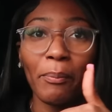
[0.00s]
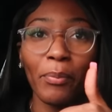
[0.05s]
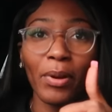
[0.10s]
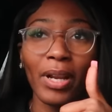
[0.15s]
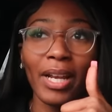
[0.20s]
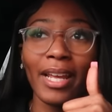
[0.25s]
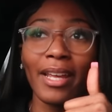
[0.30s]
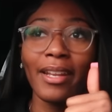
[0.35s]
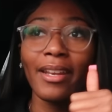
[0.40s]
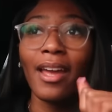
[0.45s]

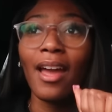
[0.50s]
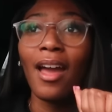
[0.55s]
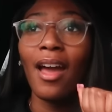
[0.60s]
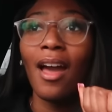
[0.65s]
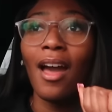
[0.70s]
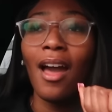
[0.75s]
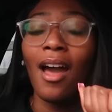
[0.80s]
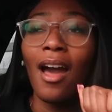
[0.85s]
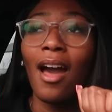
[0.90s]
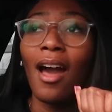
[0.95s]
Brilliant.
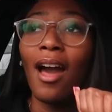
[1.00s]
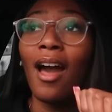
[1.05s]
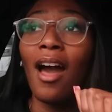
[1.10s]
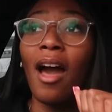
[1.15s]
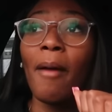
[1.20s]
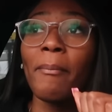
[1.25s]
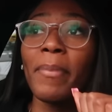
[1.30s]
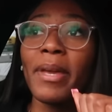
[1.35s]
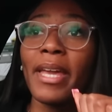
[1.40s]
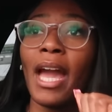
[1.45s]

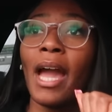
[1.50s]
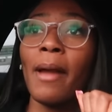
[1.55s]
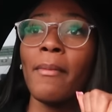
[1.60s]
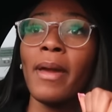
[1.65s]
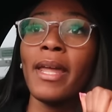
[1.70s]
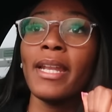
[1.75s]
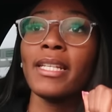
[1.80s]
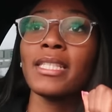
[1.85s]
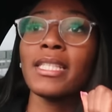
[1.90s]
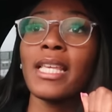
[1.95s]
But yeah, I'm
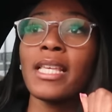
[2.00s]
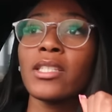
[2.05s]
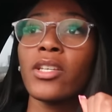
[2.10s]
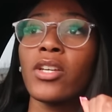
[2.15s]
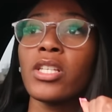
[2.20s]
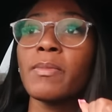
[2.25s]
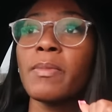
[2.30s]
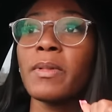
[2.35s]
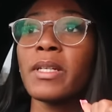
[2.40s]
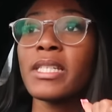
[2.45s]
heading to
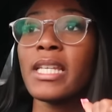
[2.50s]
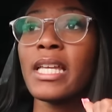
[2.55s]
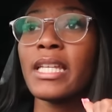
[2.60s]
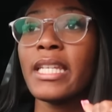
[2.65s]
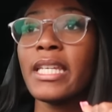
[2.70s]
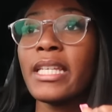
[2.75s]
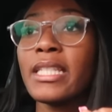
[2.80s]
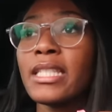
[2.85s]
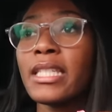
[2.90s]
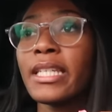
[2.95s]
Tesco's because I
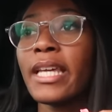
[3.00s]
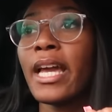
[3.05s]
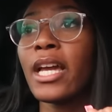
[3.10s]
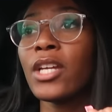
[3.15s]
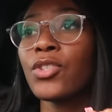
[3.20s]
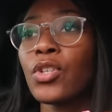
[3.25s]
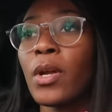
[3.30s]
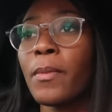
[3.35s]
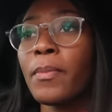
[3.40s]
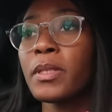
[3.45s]
need to get
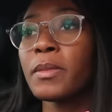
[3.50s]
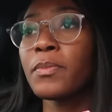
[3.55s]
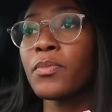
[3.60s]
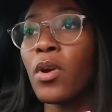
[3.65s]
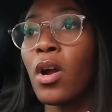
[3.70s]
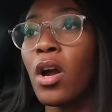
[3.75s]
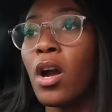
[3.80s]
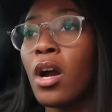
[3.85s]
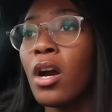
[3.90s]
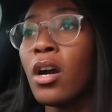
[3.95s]
a strapless
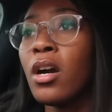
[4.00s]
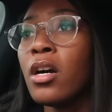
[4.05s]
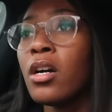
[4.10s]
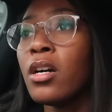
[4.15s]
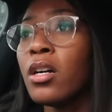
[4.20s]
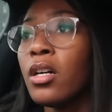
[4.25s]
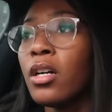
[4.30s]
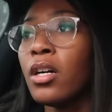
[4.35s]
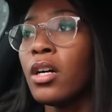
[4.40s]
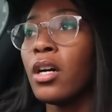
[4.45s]
bra.
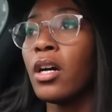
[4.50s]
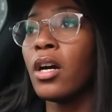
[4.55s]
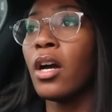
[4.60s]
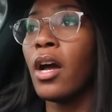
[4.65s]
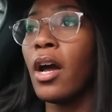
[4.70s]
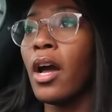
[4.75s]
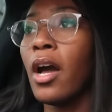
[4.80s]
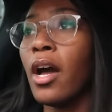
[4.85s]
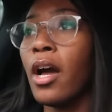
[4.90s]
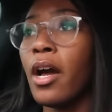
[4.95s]

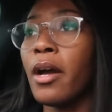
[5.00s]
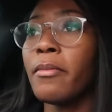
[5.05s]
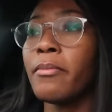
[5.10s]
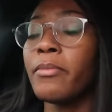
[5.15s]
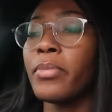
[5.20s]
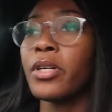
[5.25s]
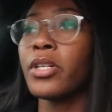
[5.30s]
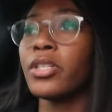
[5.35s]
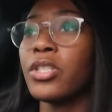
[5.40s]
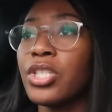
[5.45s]

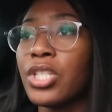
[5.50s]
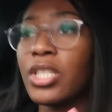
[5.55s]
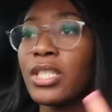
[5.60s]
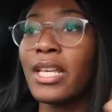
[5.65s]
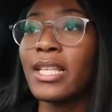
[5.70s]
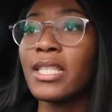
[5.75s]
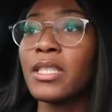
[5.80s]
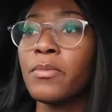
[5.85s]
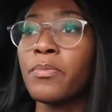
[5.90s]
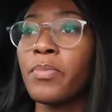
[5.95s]
Because she
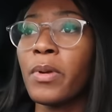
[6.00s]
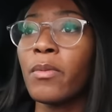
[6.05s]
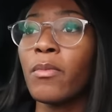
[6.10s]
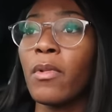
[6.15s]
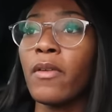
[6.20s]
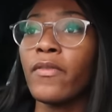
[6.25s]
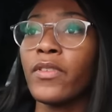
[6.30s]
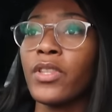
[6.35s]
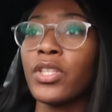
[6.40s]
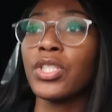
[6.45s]
said to bring
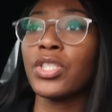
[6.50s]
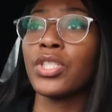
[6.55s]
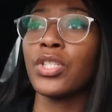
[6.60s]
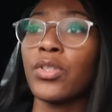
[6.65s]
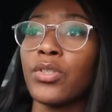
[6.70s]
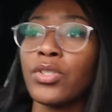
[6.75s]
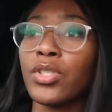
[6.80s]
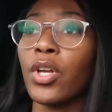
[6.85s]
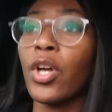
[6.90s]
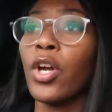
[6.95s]
one for the
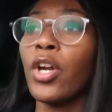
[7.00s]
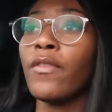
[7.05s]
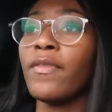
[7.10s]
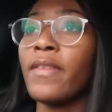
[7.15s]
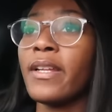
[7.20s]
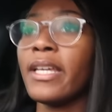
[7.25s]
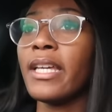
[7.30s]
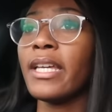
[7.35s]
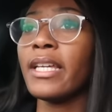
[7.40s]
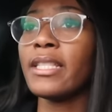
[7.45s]
shoot, so
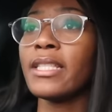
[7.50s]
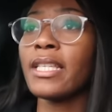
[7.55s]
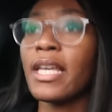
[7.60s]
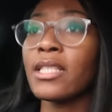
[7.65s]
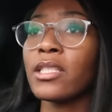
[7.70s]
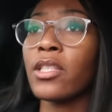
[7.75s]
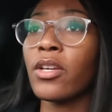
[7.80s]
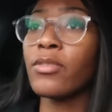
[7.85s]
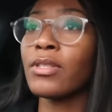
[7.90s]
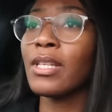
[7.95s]
hopefully
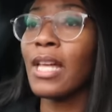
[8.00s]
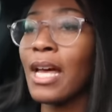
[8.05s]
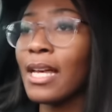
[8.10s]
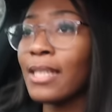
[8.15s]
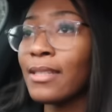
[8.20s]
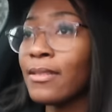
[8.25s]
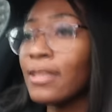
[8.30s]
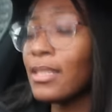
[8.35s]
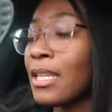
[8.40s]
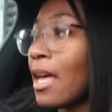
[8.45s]
Tesco's
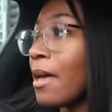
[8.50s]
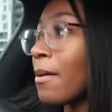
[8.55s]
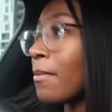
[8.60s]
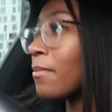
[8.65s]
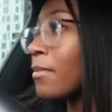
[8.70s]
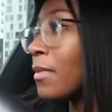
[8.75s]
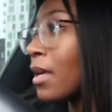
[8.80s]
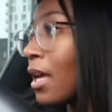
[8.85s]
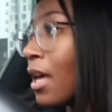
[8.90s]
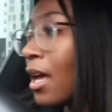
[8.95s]
has
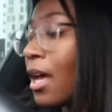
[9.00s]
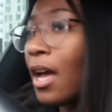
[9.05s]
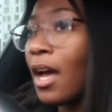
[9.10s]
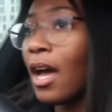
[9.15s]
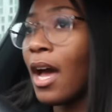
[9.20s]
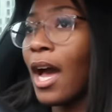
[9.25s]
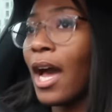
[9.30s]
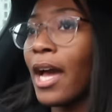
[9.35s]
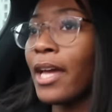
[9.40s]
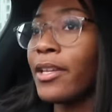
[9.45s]

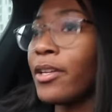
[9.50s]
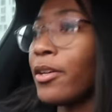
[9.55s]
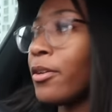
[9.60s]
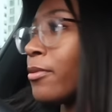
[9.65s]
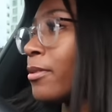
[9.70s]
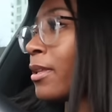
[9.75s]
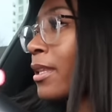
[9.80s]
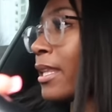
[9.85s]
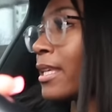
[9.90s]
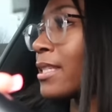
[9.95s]
them. I
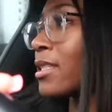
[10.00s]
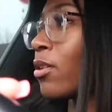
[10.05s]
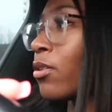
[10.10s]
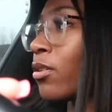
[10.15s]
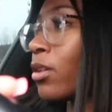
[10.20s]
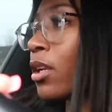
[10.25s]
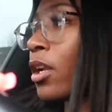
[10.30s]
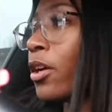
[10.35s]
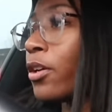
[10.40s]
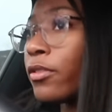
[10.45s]
know that they sell
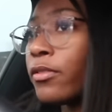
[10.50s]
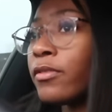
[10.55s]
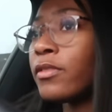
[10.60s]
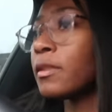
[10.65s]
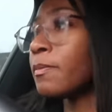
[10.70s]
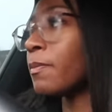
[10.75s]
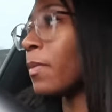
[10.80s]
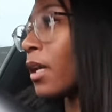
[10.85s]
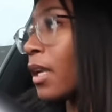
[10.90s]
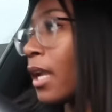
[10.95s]
clothes,
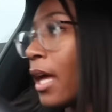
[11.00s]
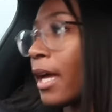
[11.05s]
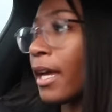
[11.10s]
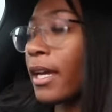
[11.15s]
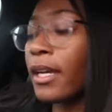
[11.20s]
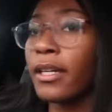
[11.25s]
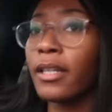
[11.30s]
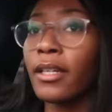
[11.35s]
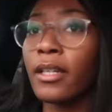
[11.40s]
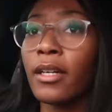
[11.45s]
but
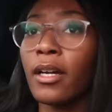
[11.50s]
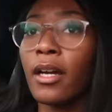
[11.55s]
like,